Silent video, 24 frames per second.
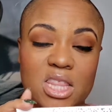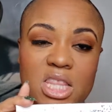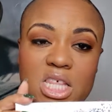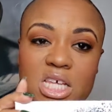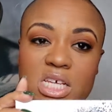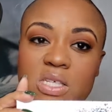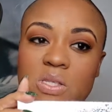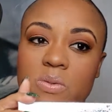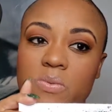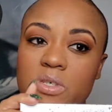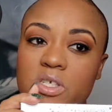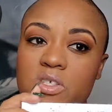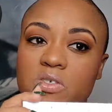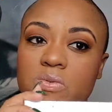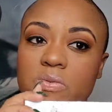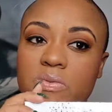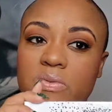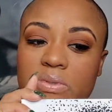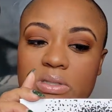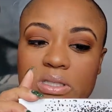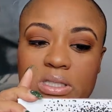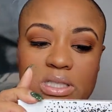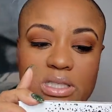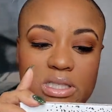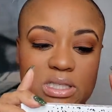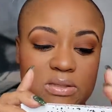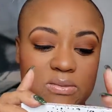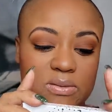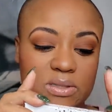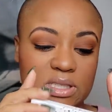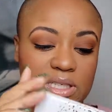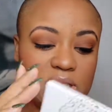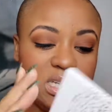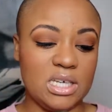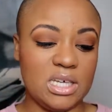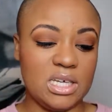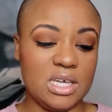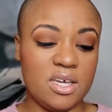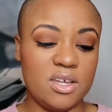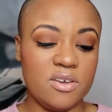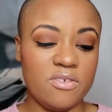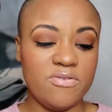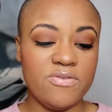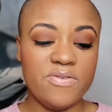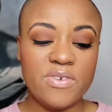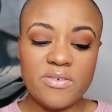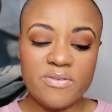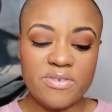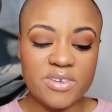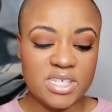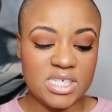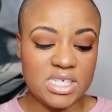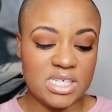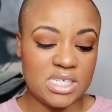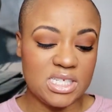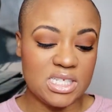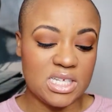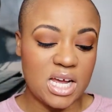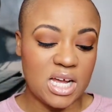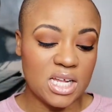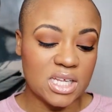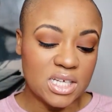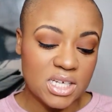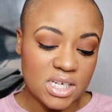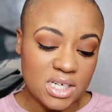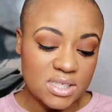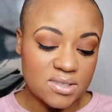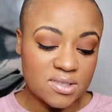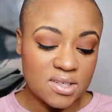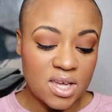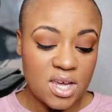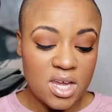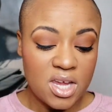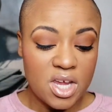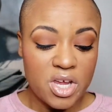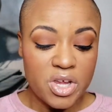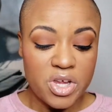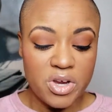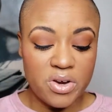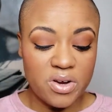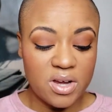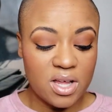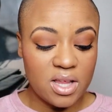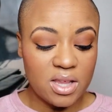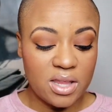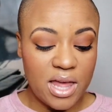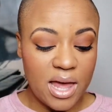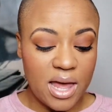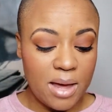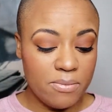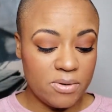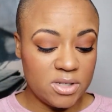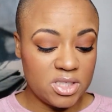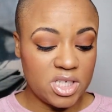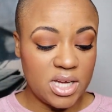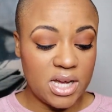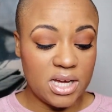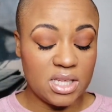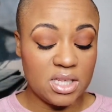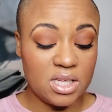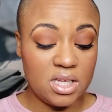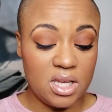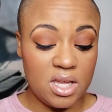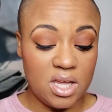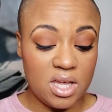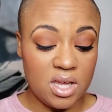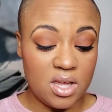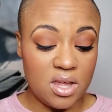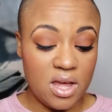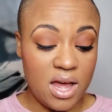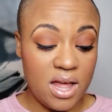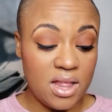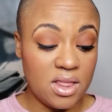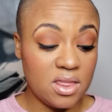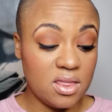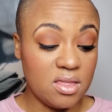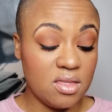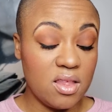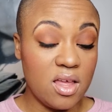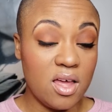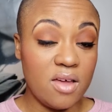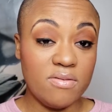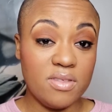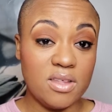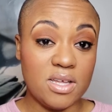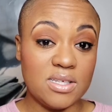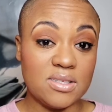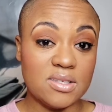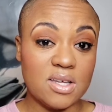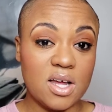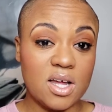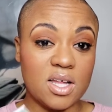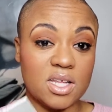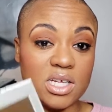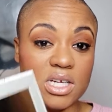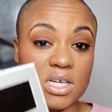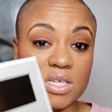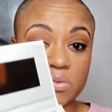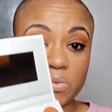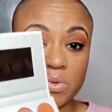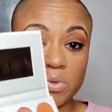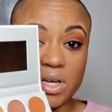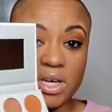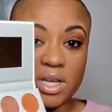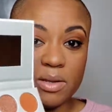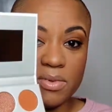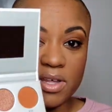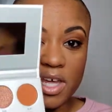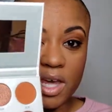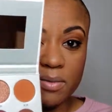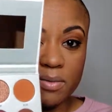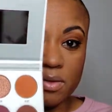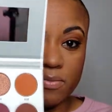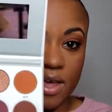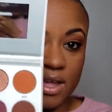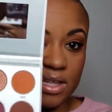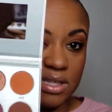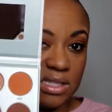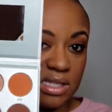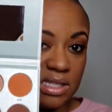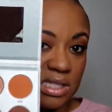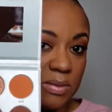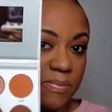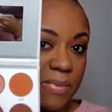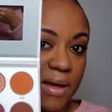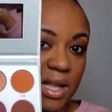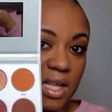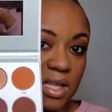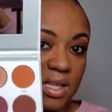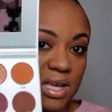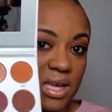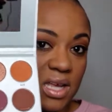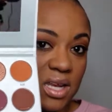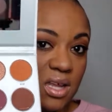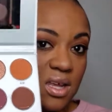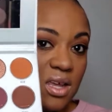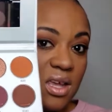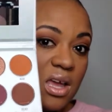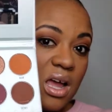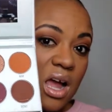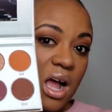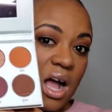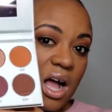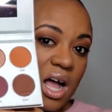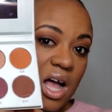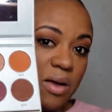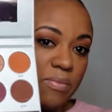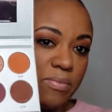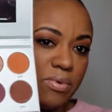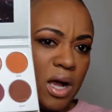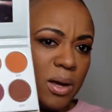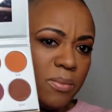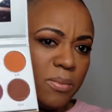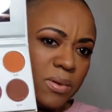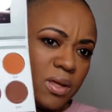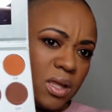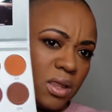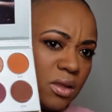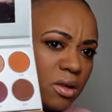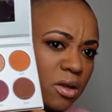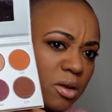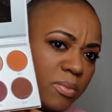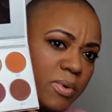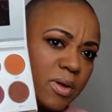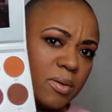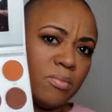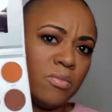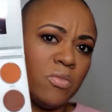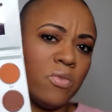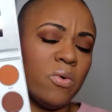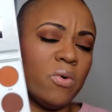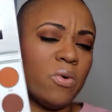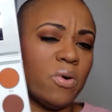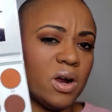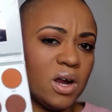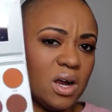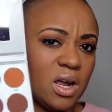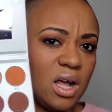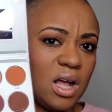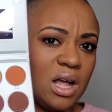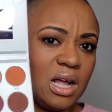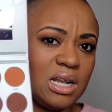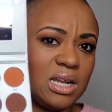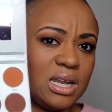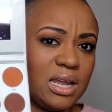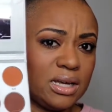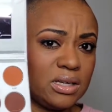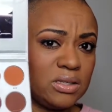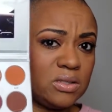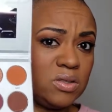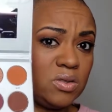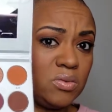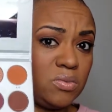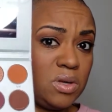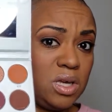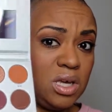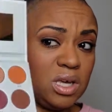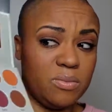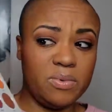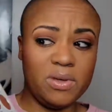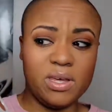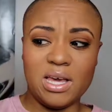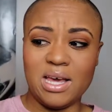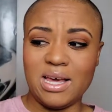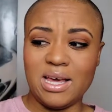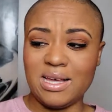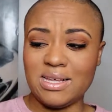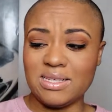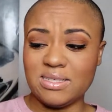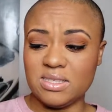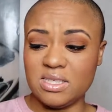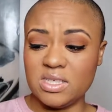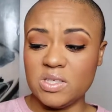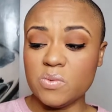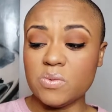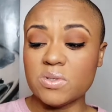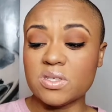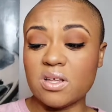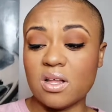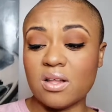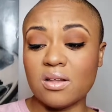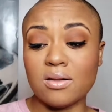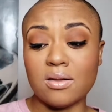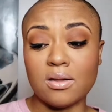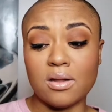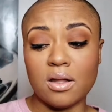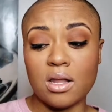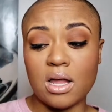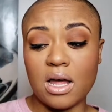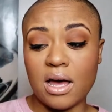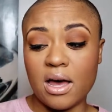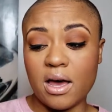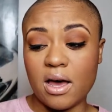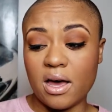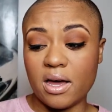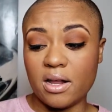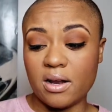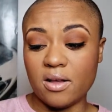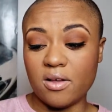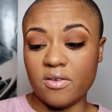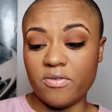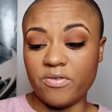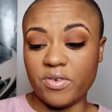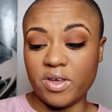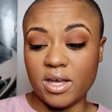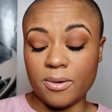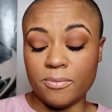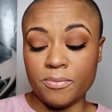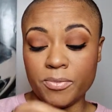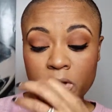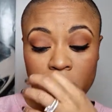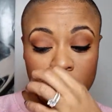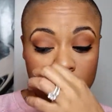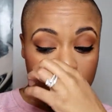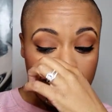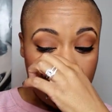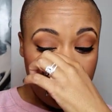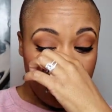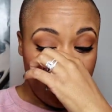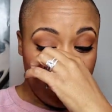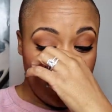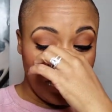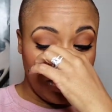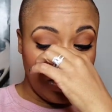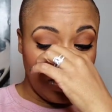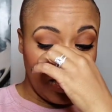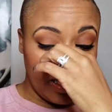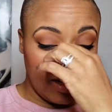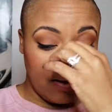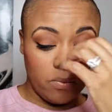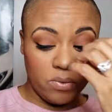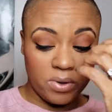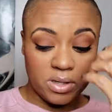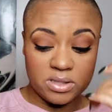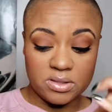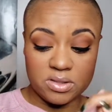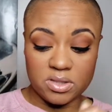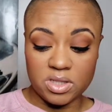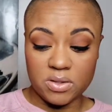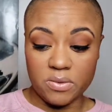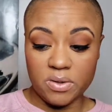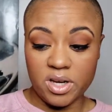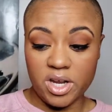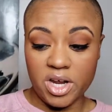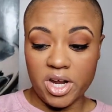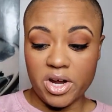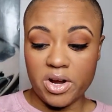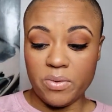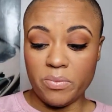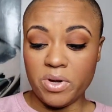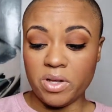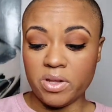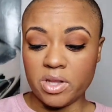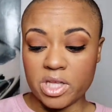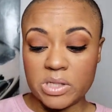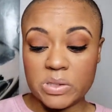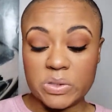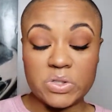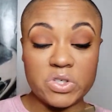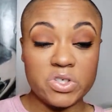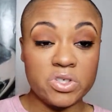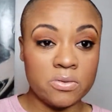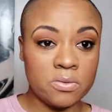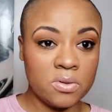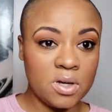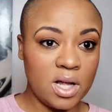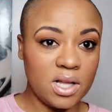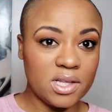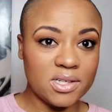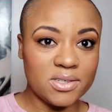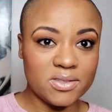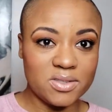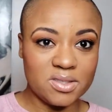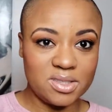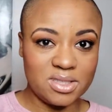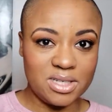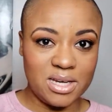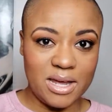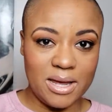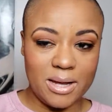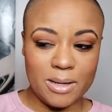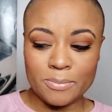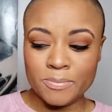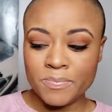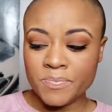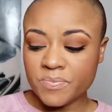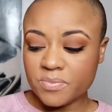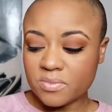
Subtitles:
This was really, really good. $15. Your collab with Jaclyn Hill. I love these colors. We're going to be coming back to this palette probably a little bit more next week because this was a lot of fun. We got a lot of work to do in here. We only used 2 colors today.